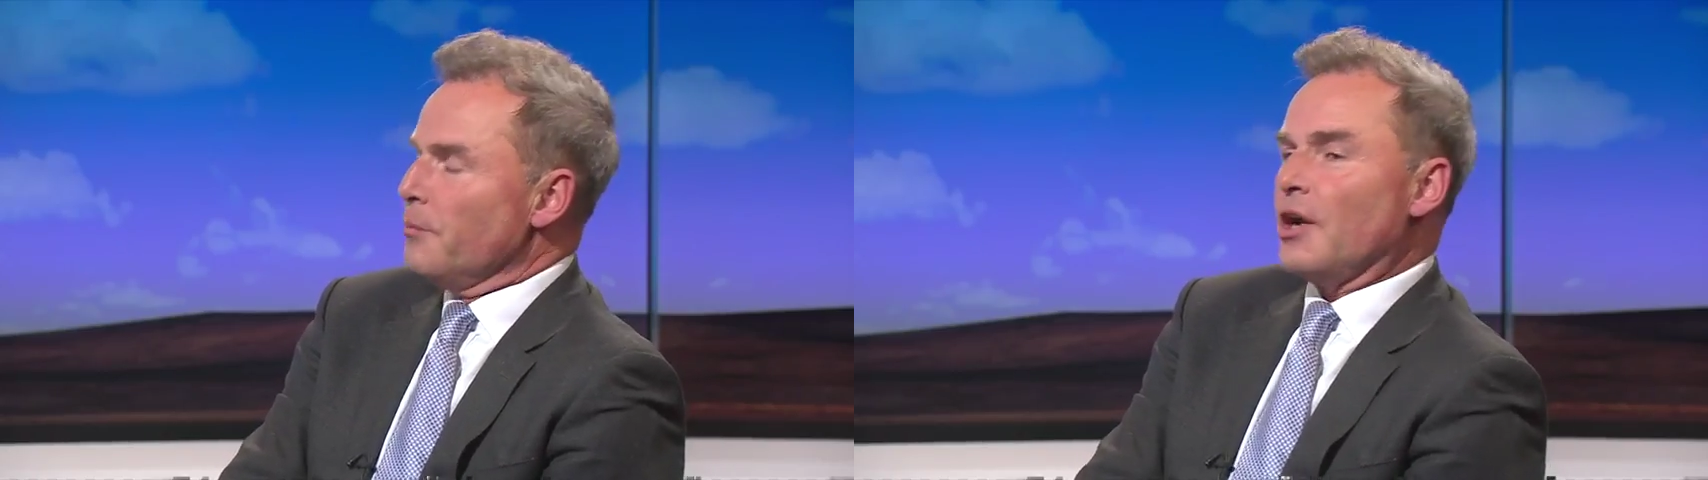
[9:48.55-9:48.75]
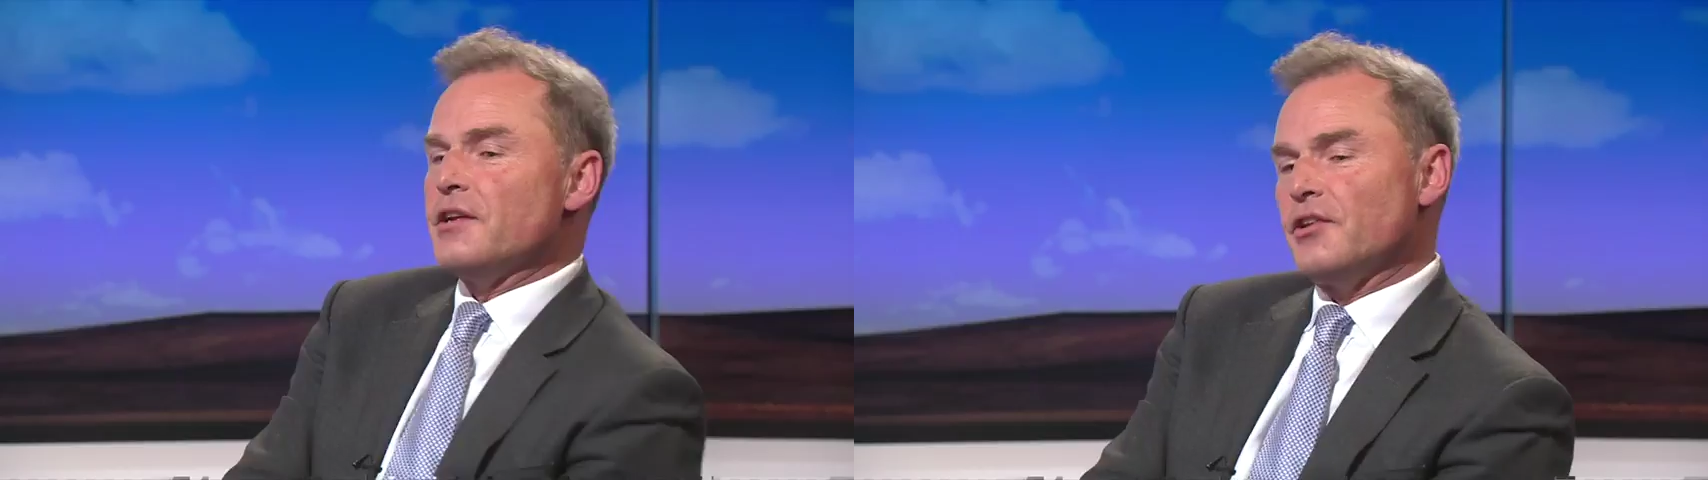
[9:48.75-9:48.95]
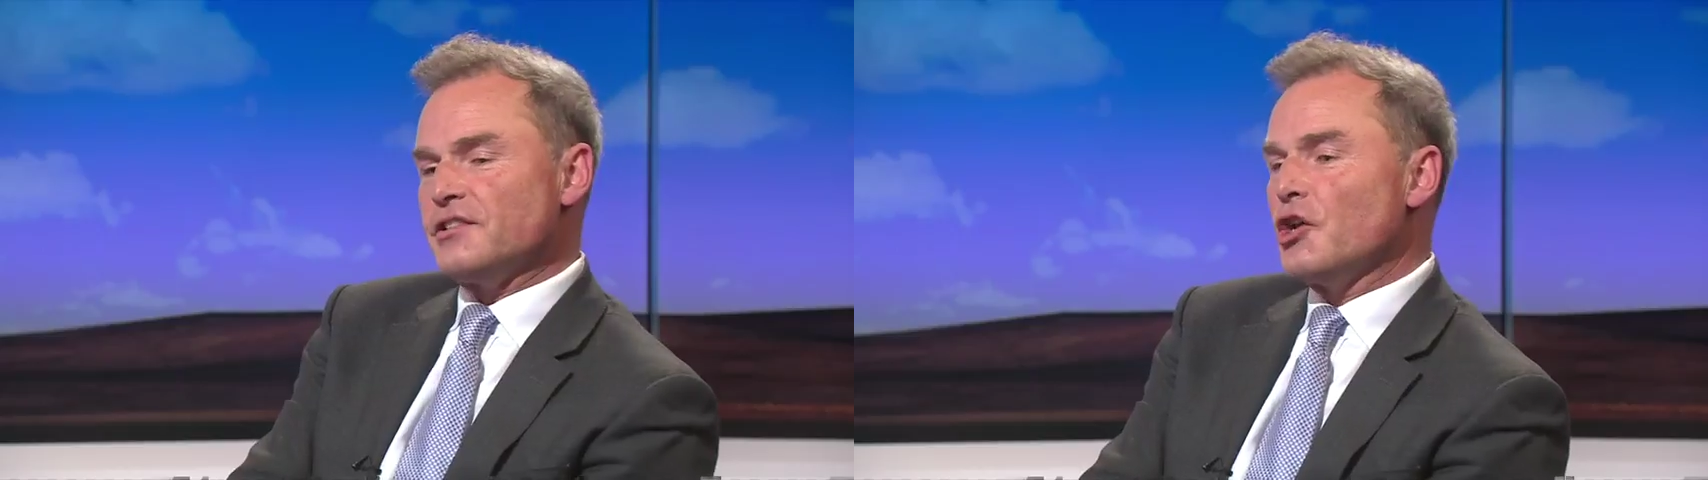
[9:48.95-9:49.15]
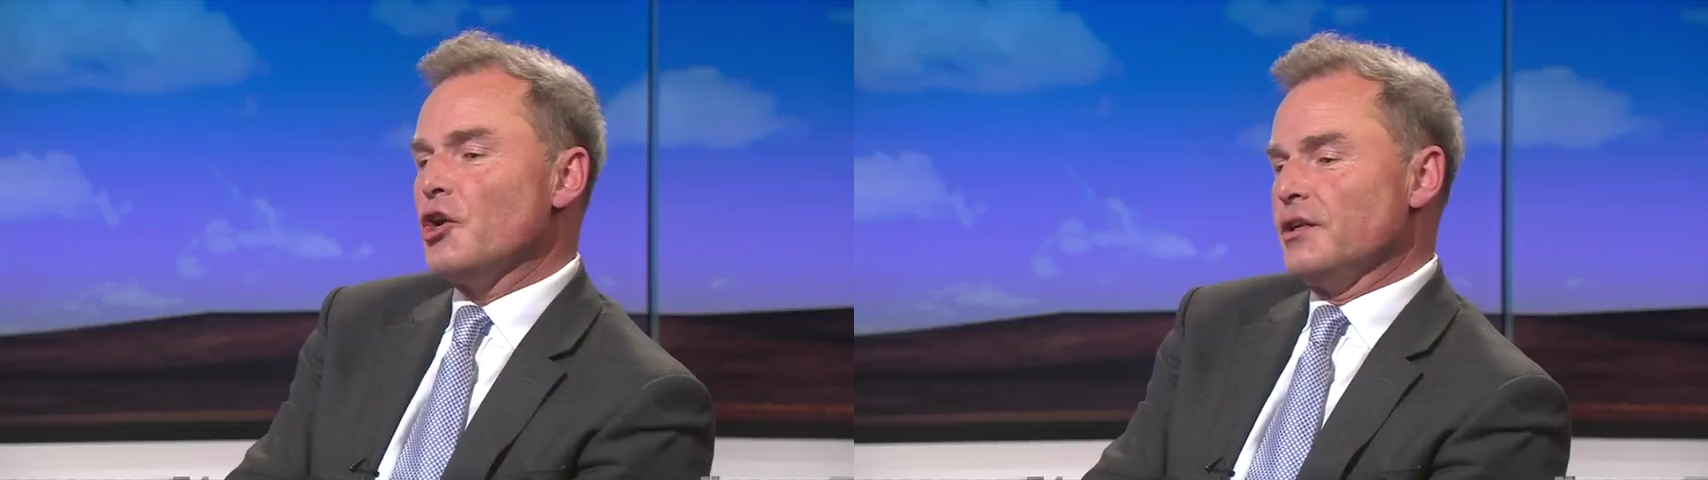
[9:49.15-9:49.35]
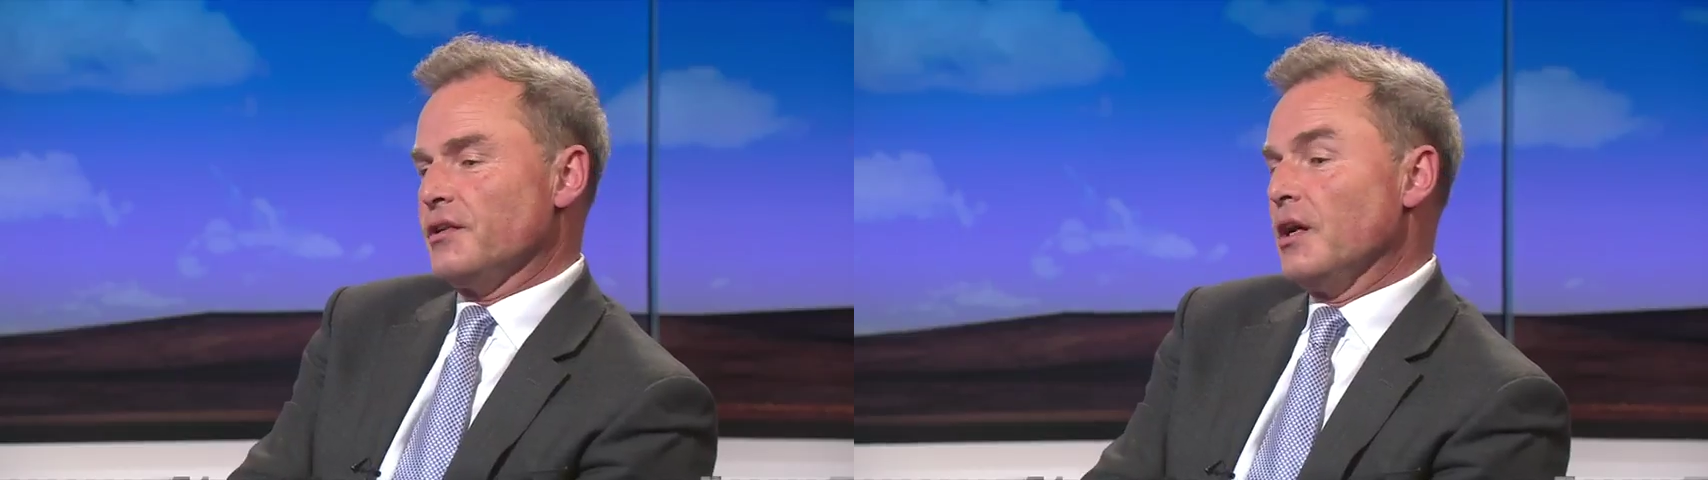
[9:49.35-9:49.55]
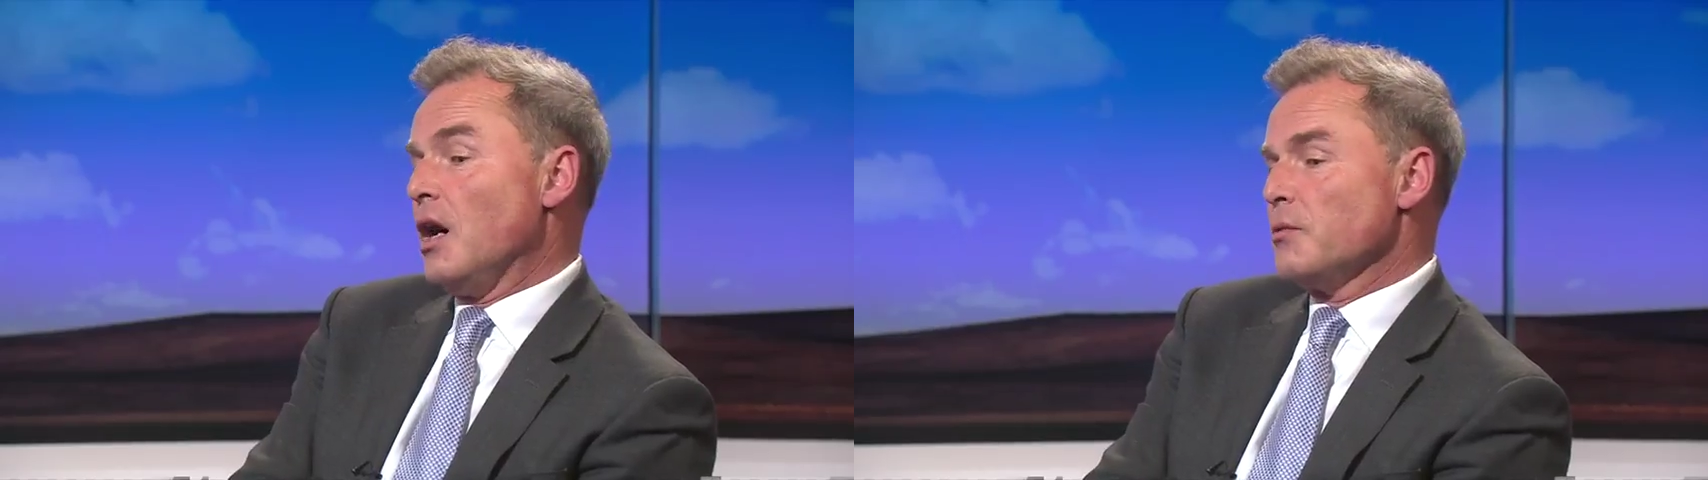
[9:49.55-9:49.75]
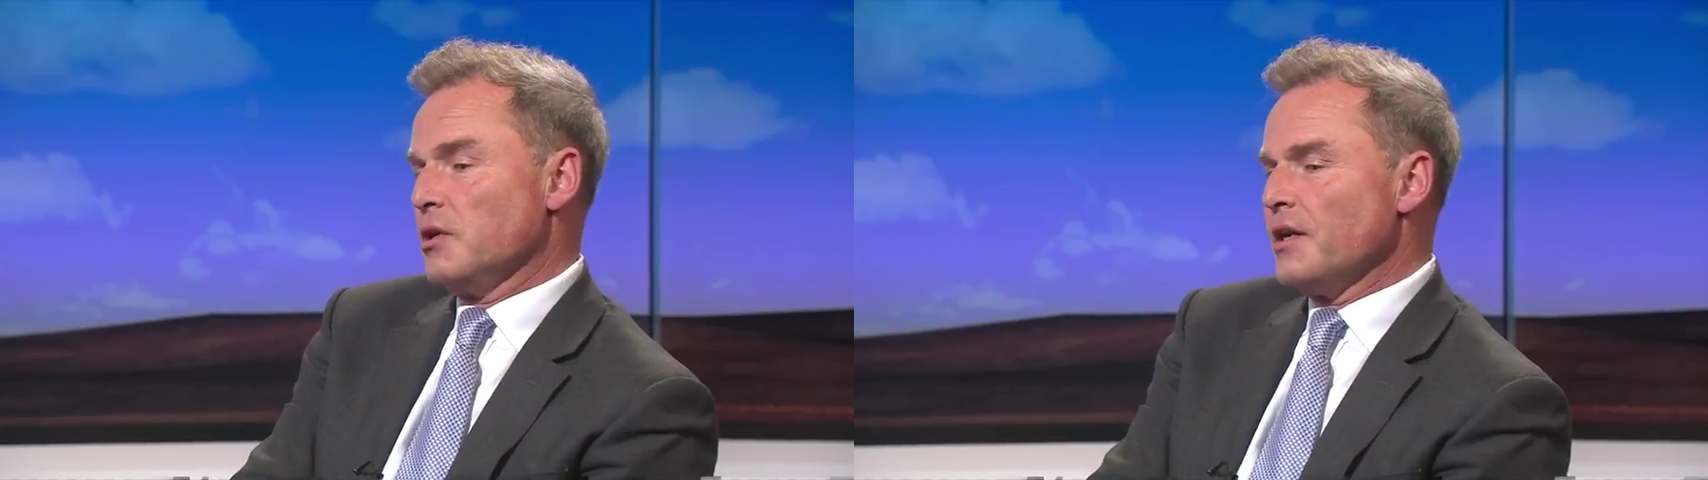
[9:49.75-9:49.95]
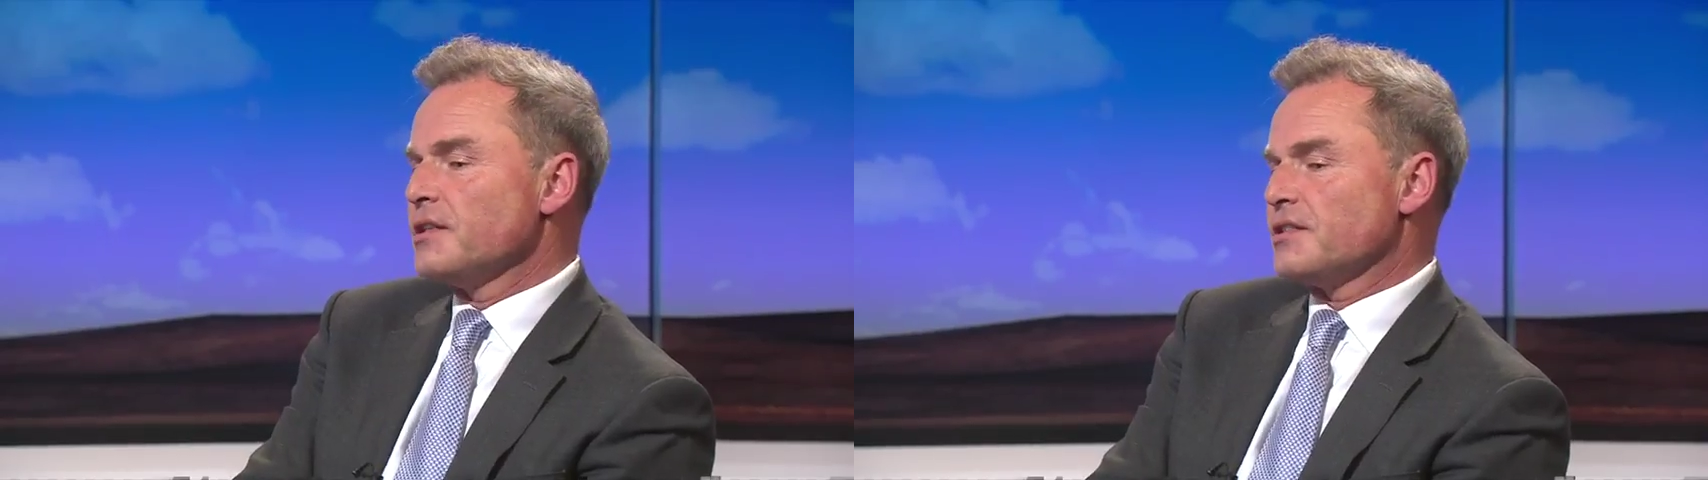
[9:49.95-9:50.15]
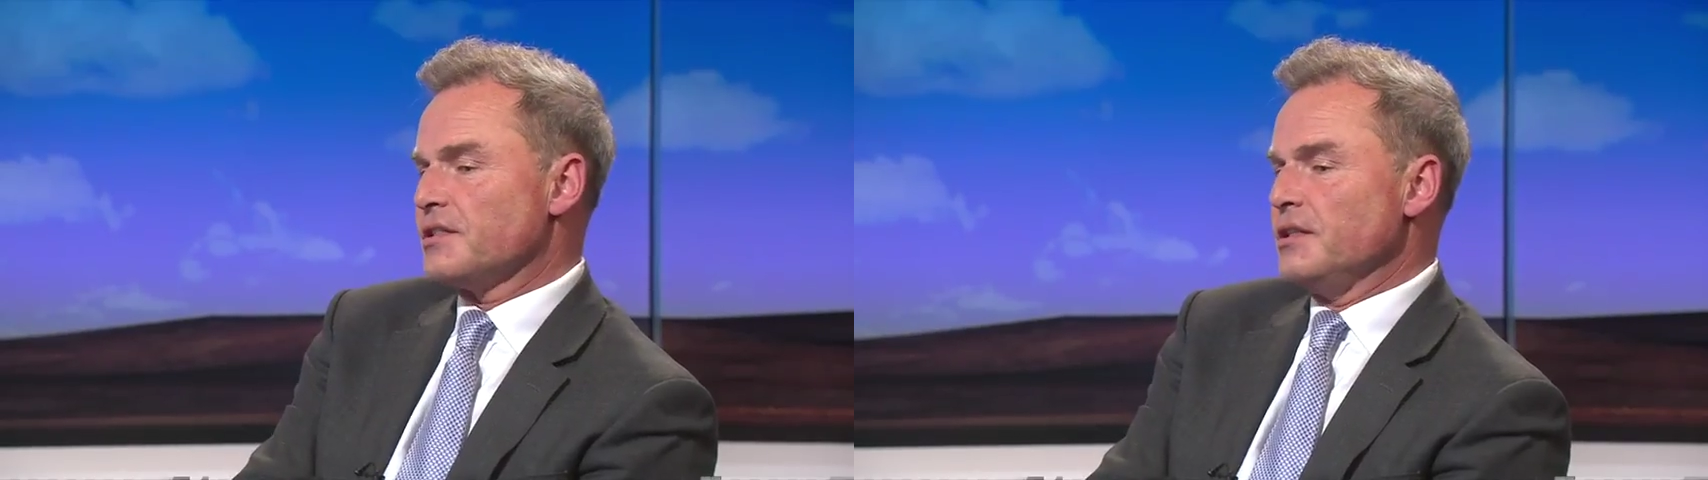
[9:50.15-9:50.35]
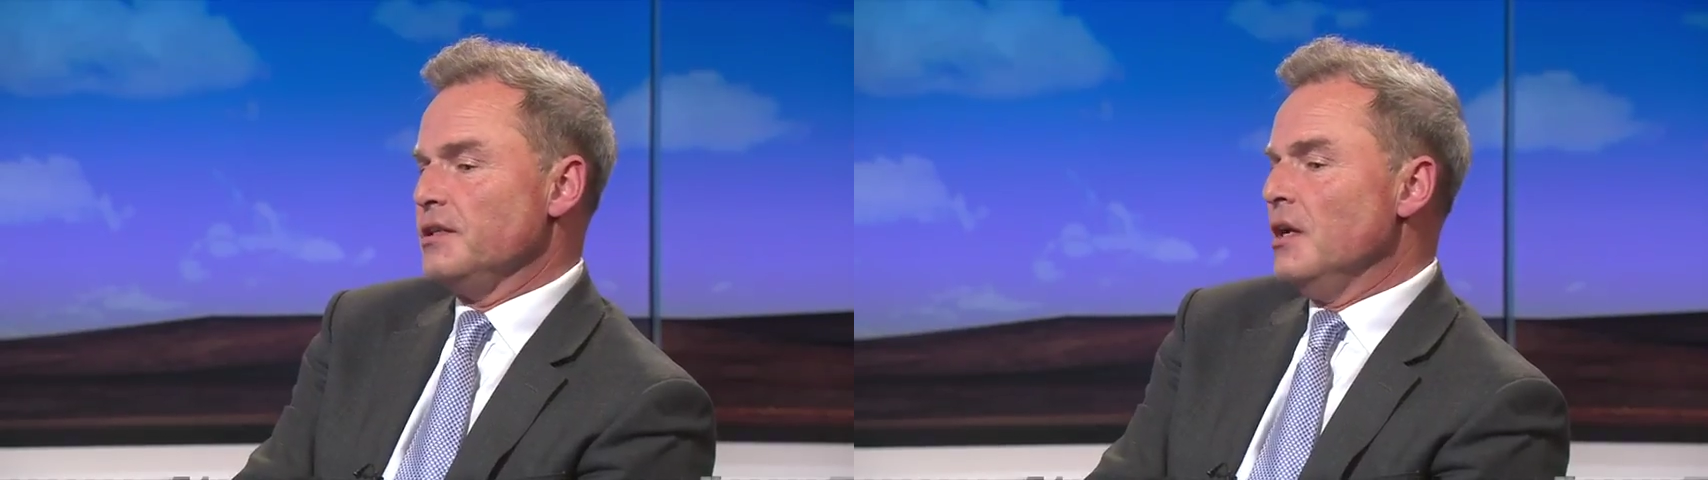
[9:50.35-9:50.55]
but I certainly think I would like to
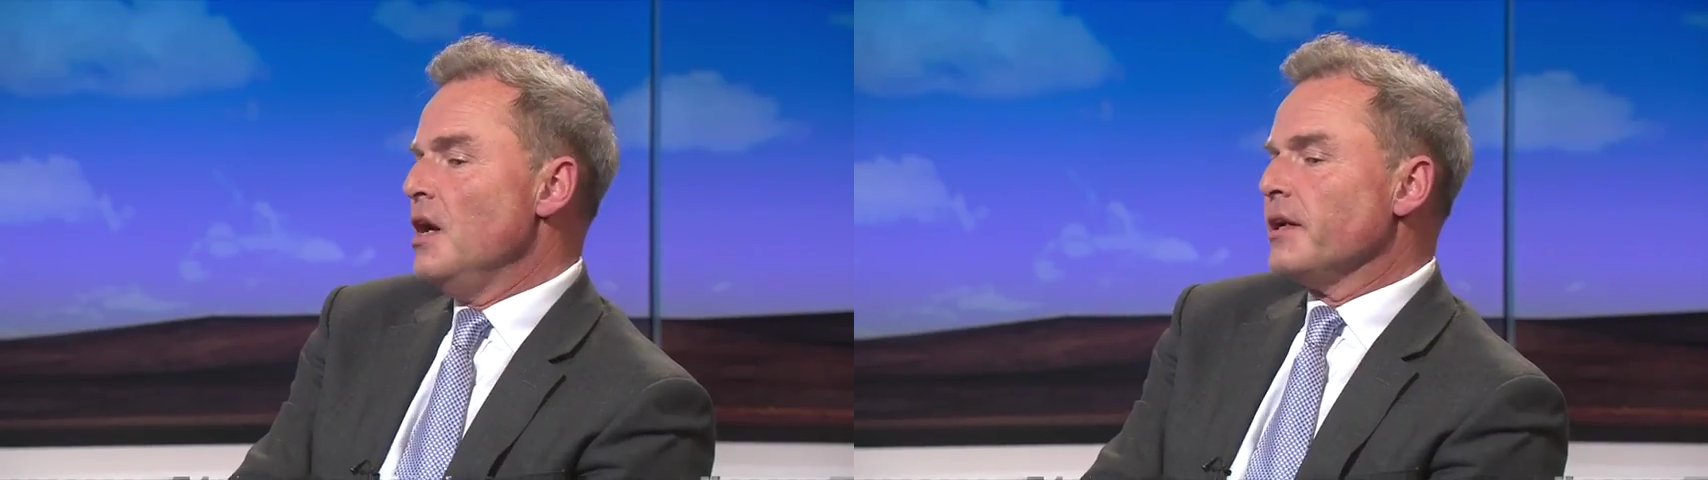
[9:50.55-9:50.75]
see,